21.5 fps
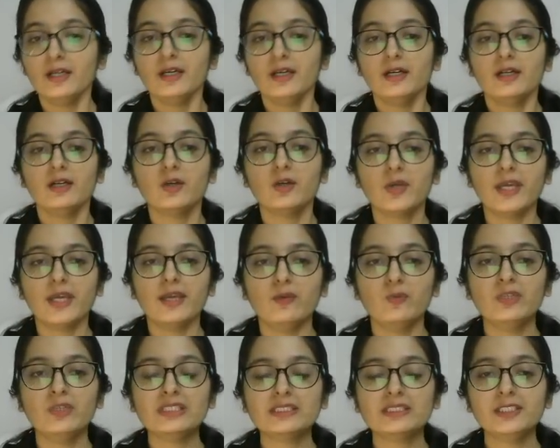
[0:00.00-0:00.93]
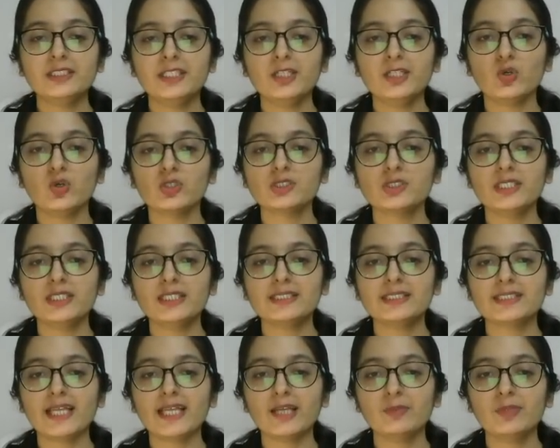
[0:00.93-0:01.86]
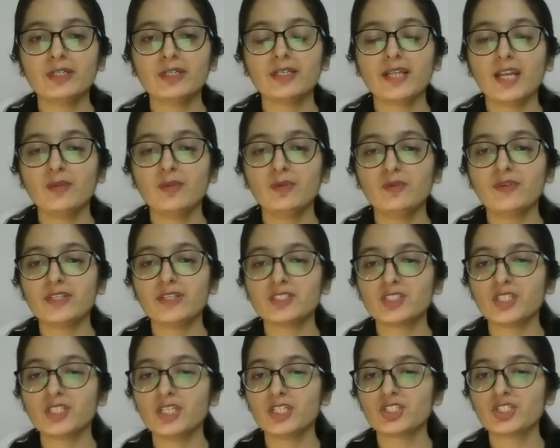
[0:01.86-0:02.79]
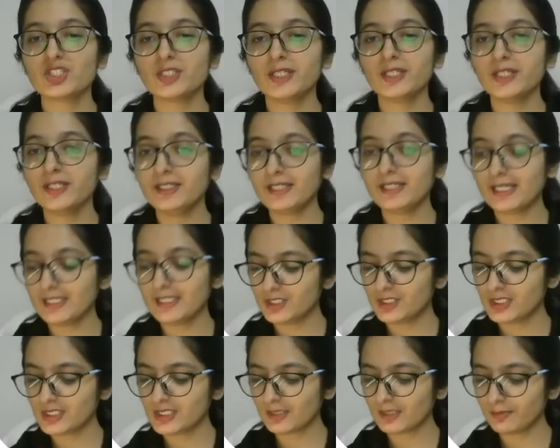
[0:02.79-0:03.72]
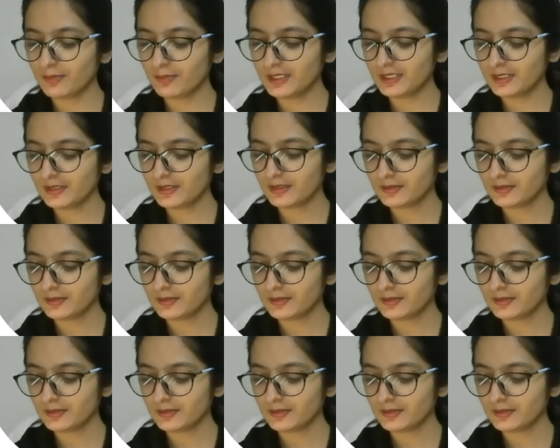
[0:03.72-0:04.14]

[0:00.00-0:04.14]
Okay, which city hosted Cybercrime Investigation and Intelligence Summit?